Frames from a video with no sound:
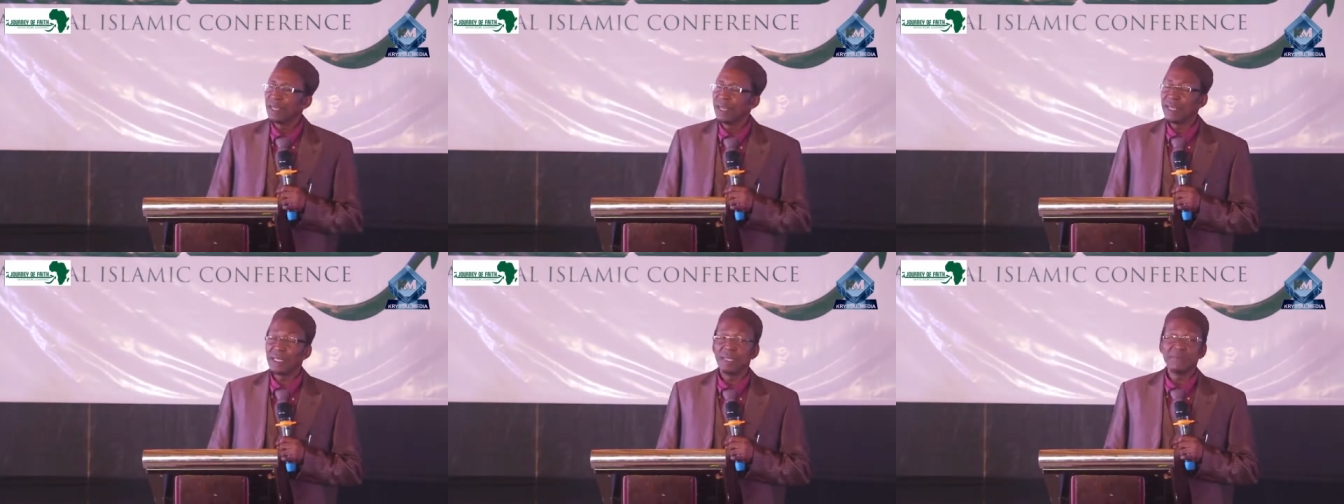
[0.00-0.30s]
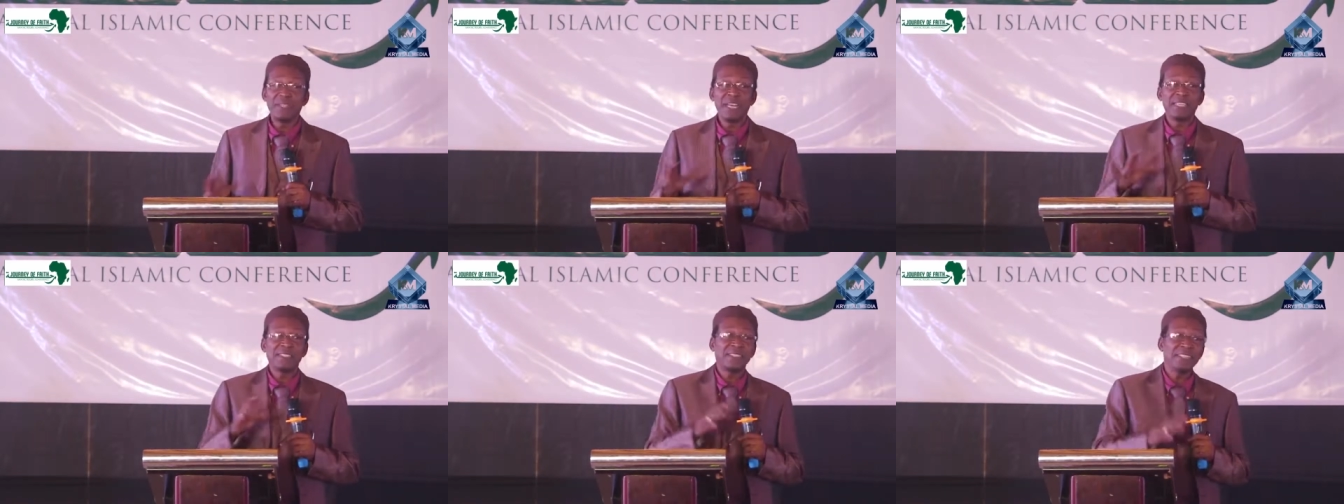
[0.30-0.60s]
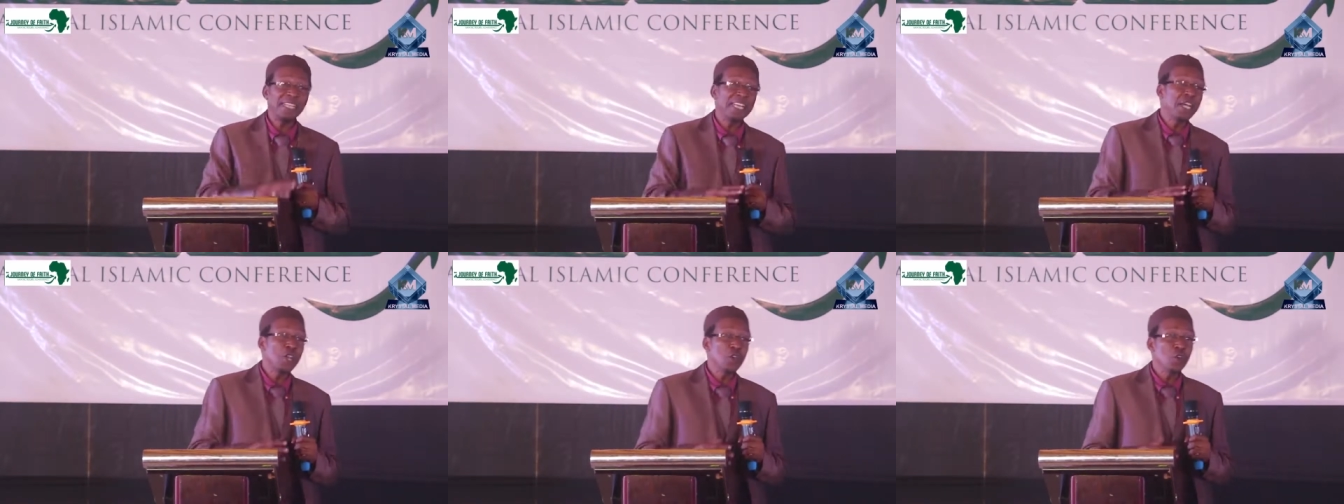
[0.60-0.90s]
And if they
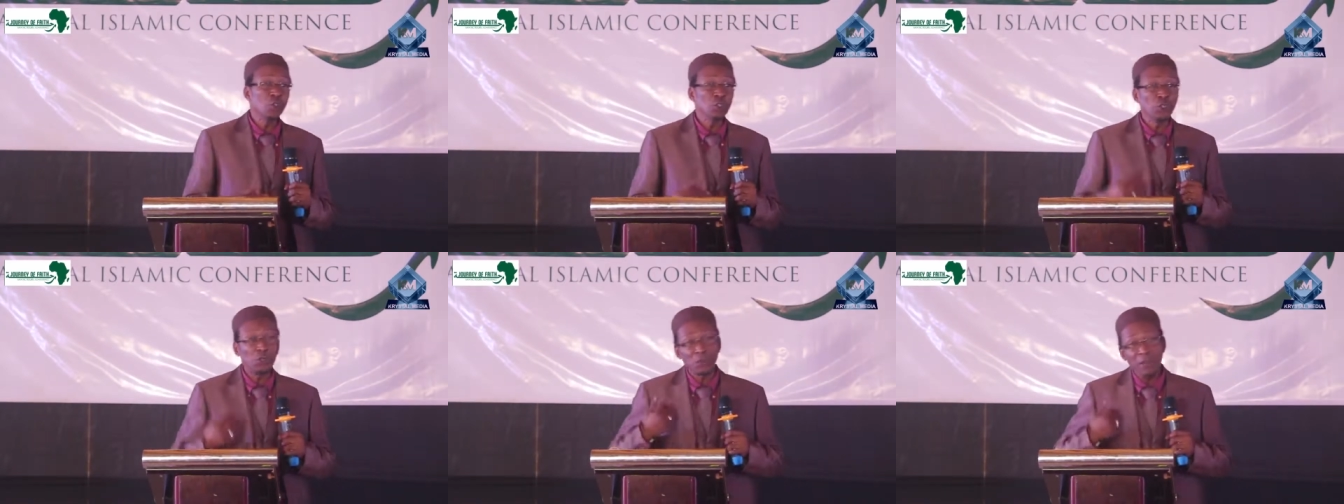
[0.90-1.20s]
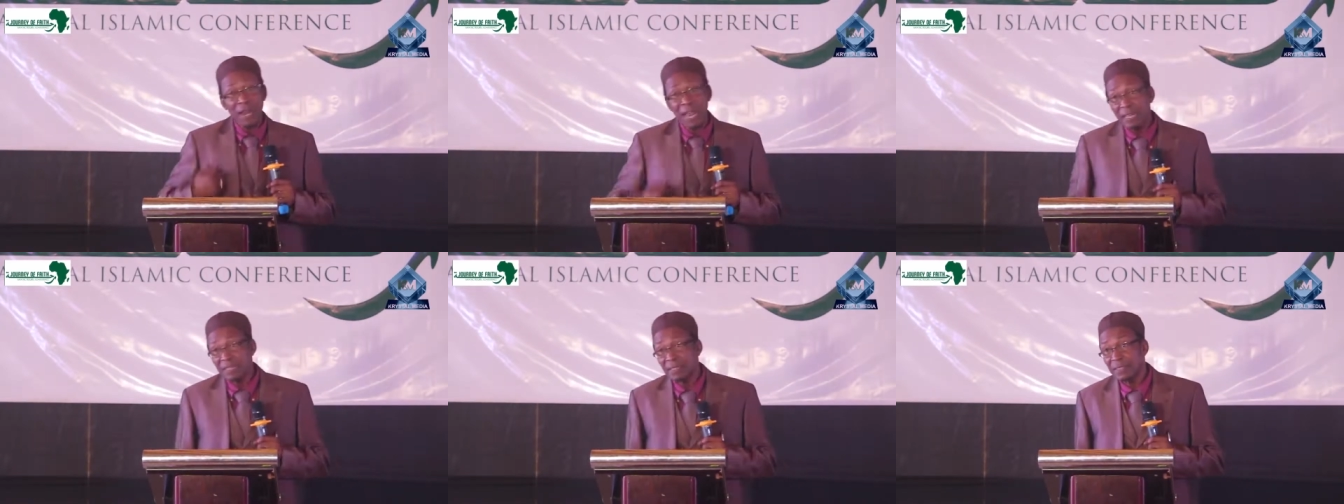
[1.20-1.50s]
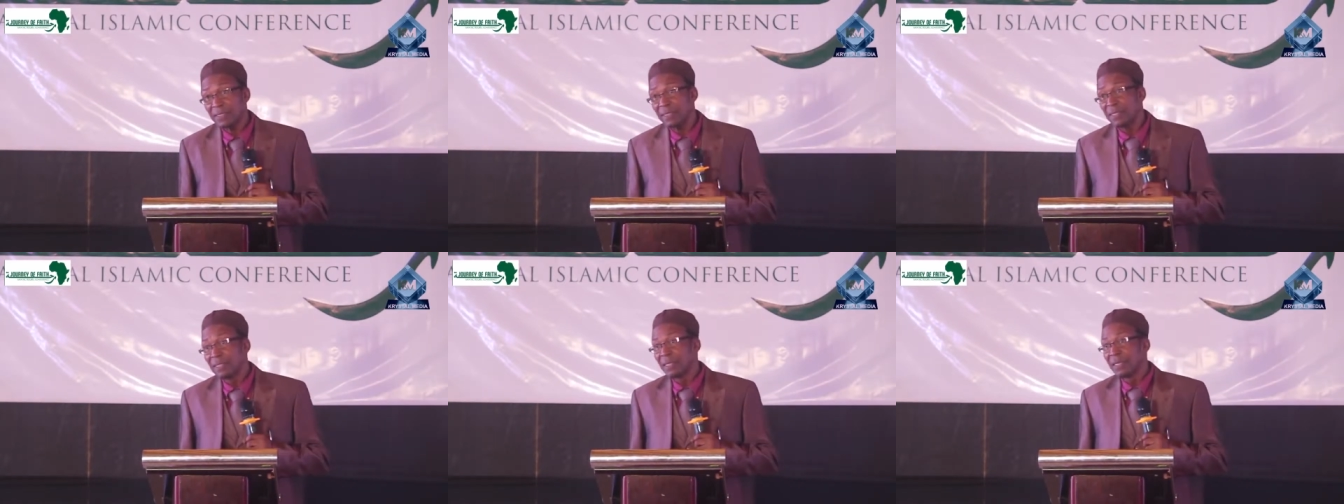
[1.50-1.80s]
see you
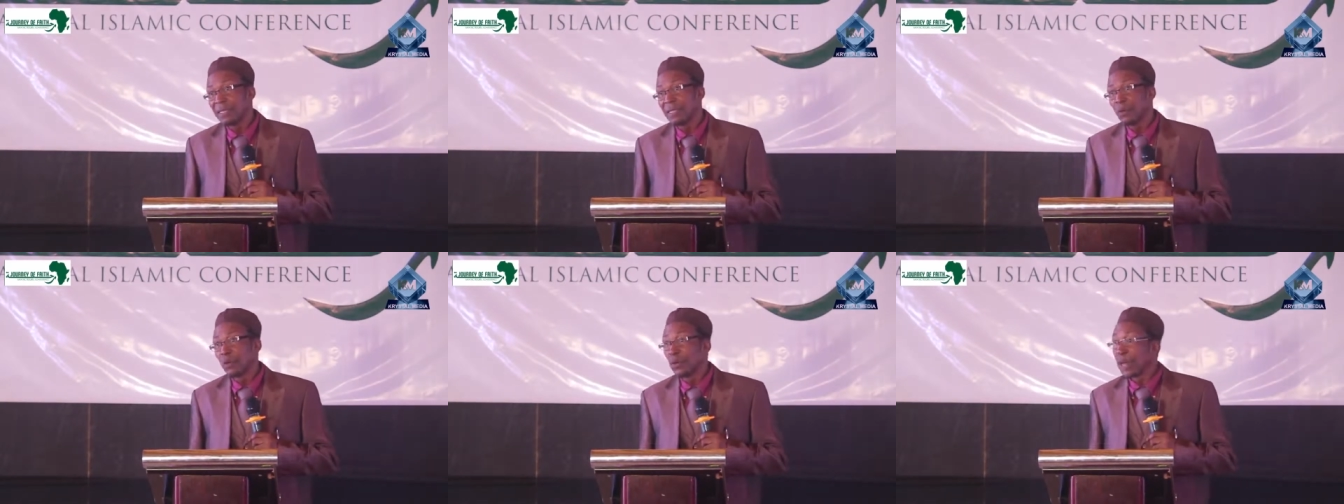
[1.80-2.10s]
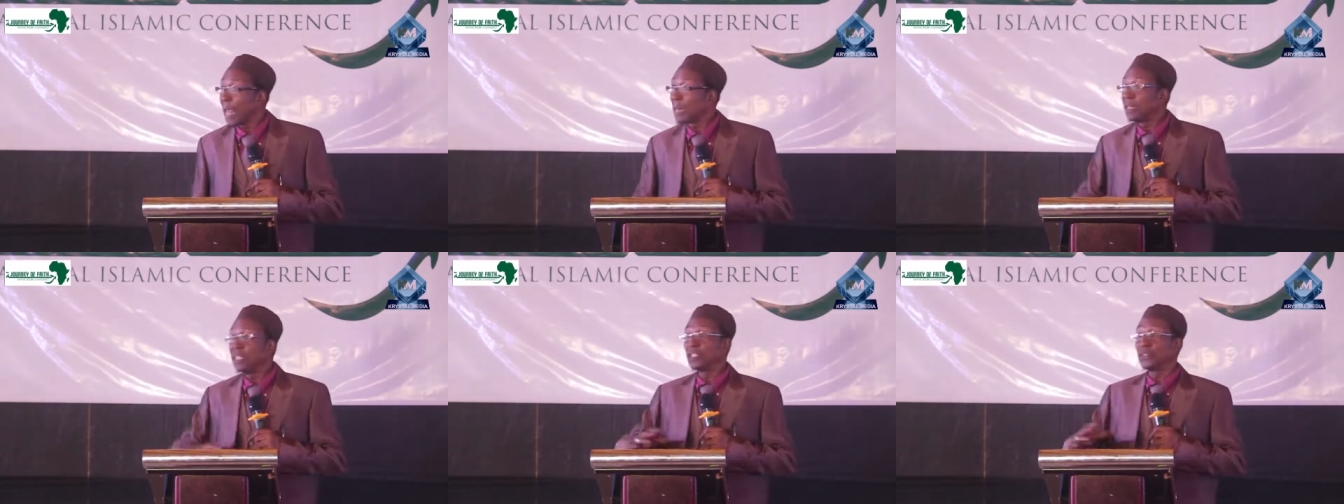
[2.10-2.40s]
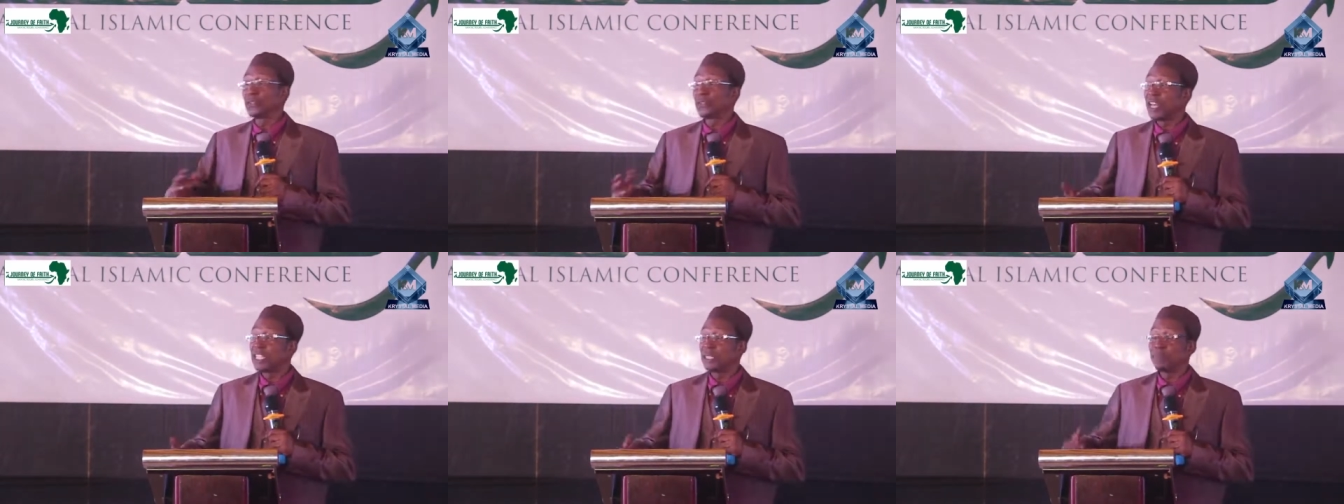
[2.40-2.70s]
dressed with any
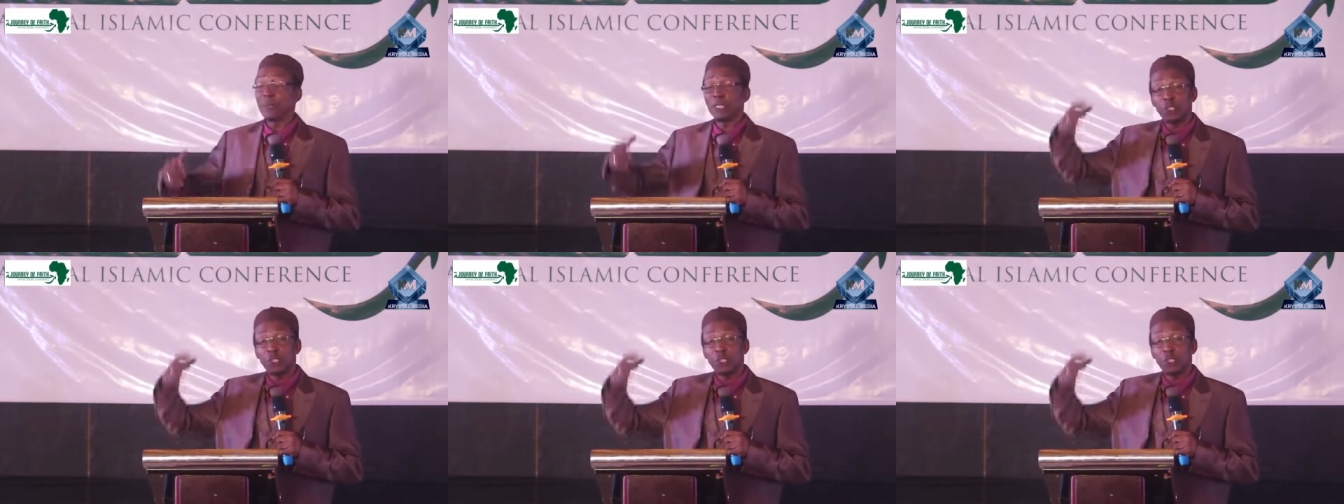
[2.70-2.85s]
dress,